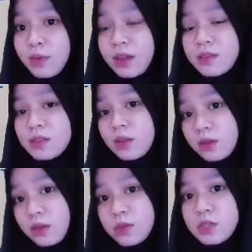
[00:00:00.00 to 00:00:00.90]
buy and sell
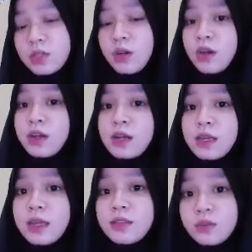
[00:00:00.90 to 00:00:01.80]
goods, share
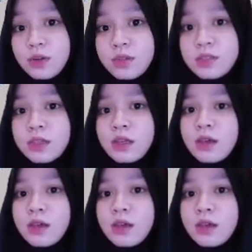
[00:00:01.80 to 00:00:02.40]
interests,